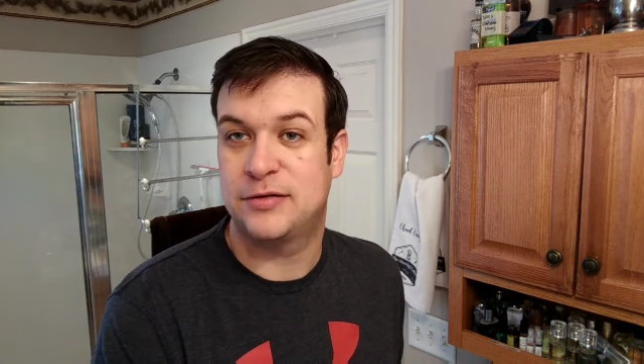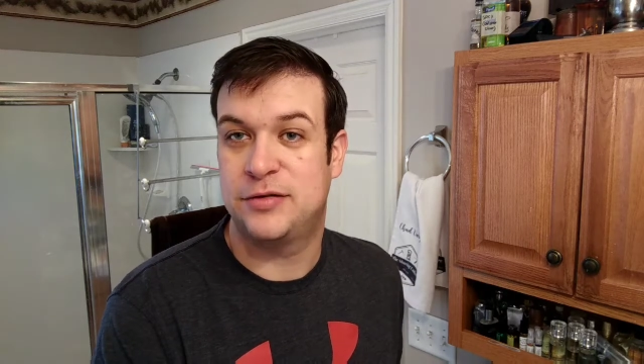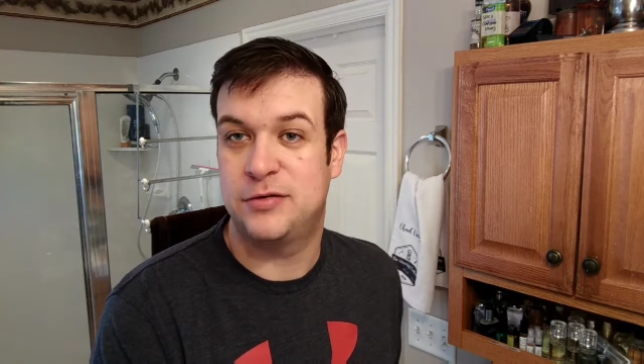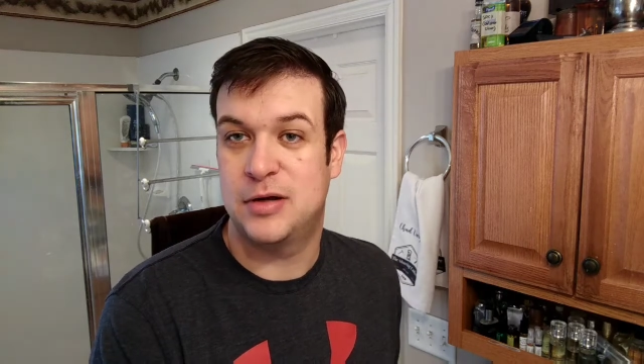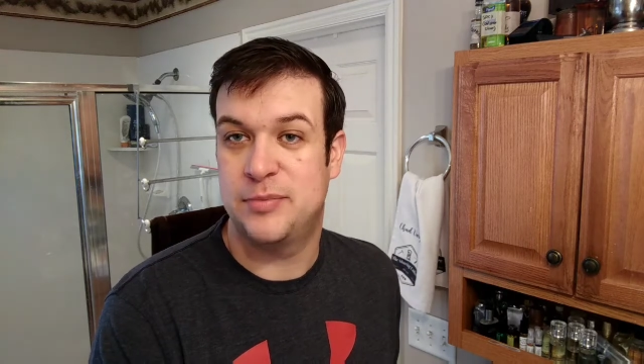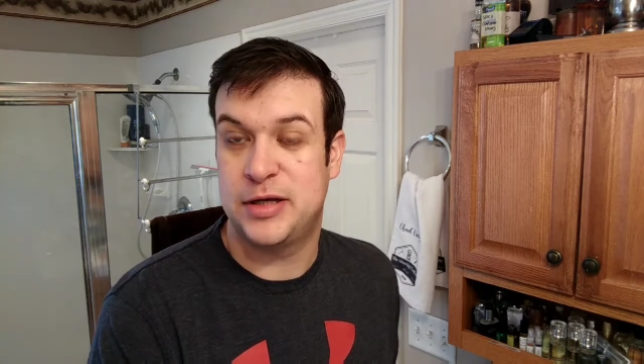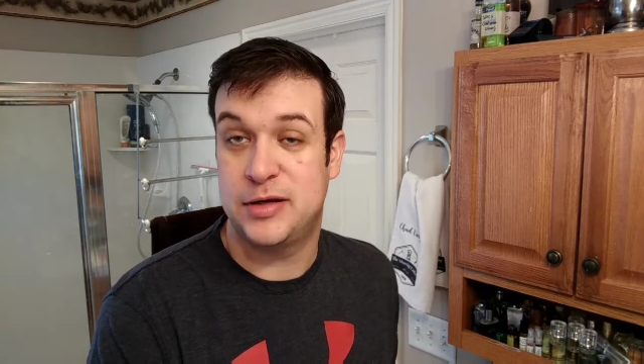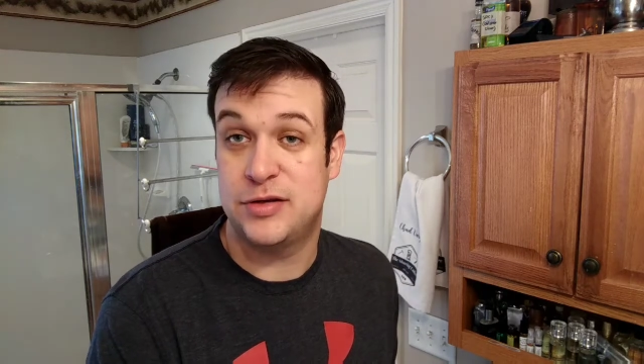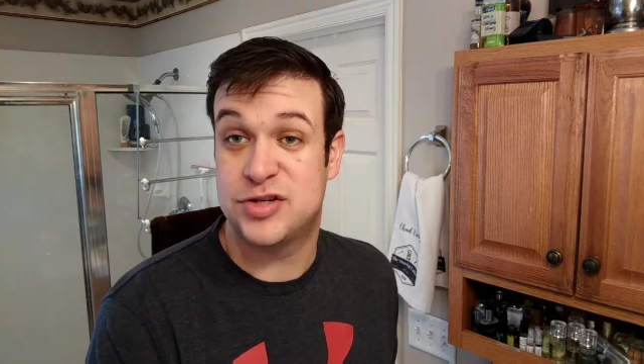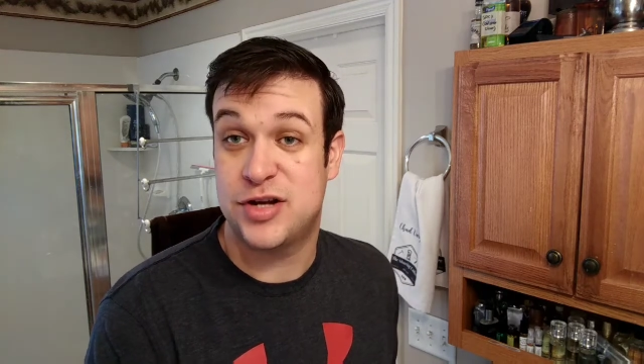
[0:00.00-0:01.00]
to begin
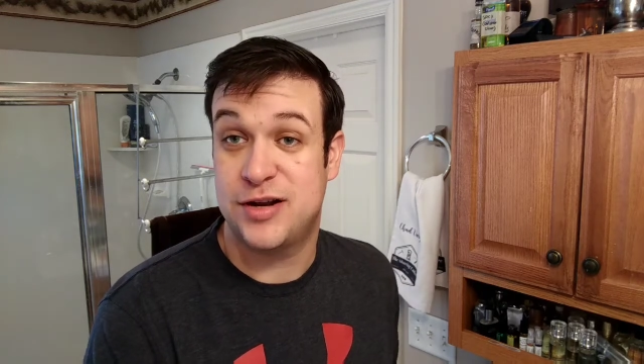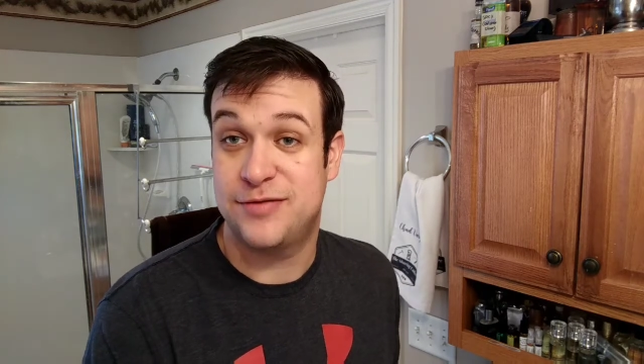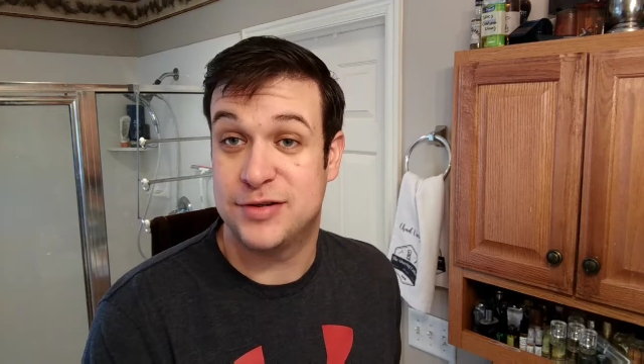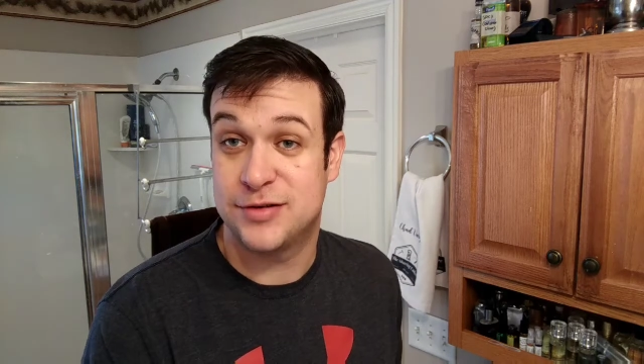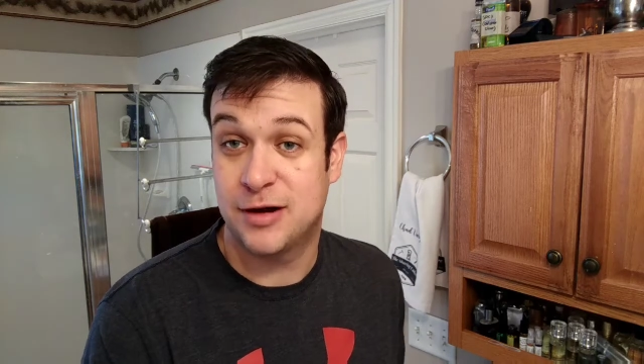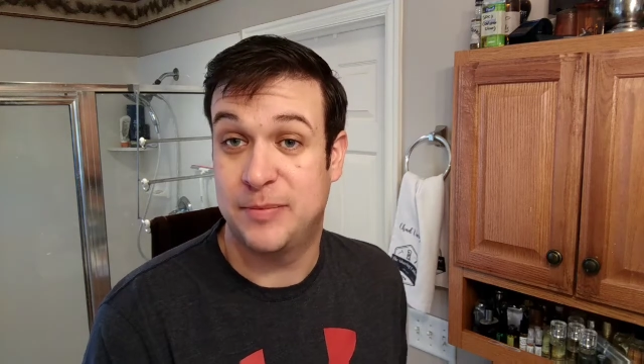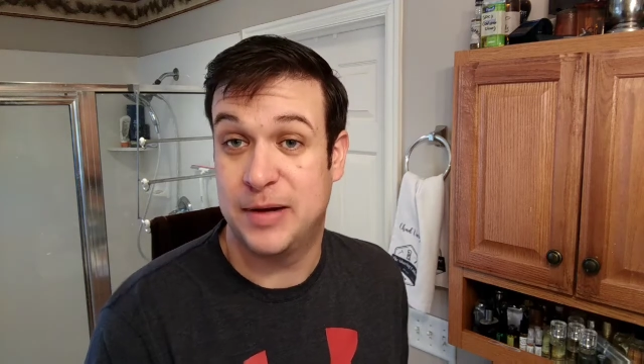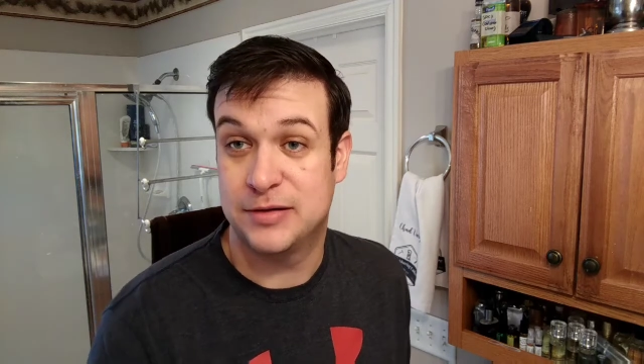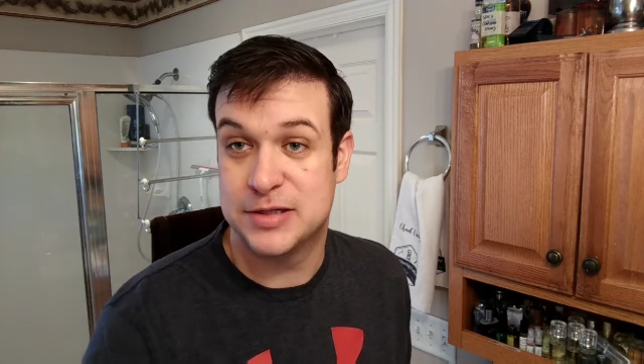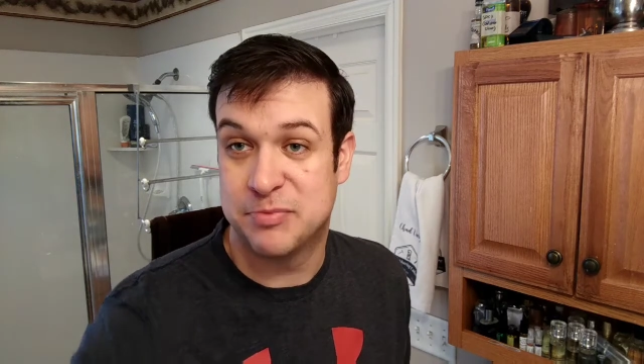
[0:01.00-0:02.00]
the shave and talk
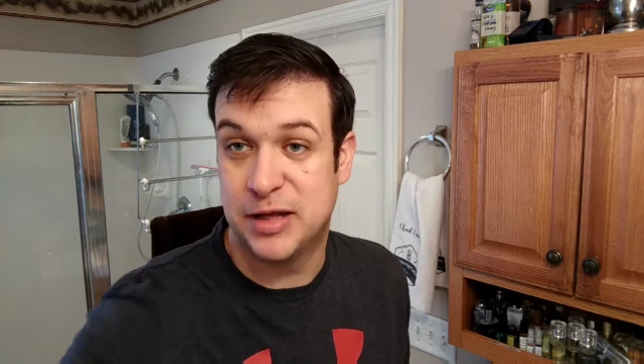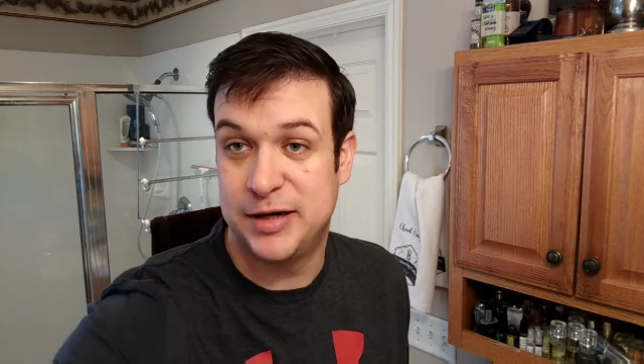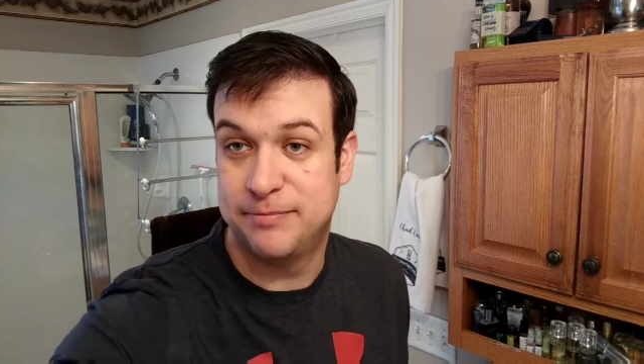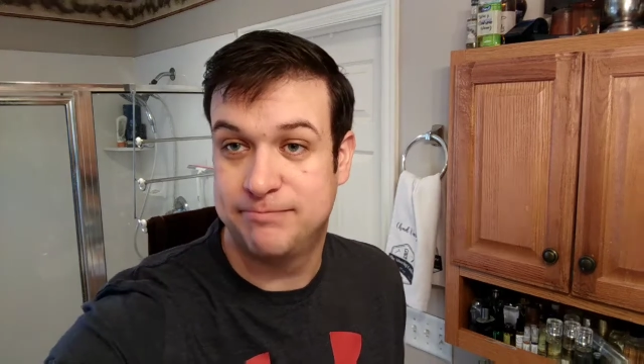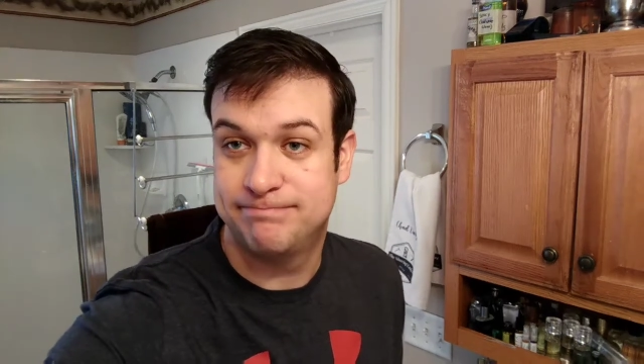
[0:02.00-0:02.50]
about this blade.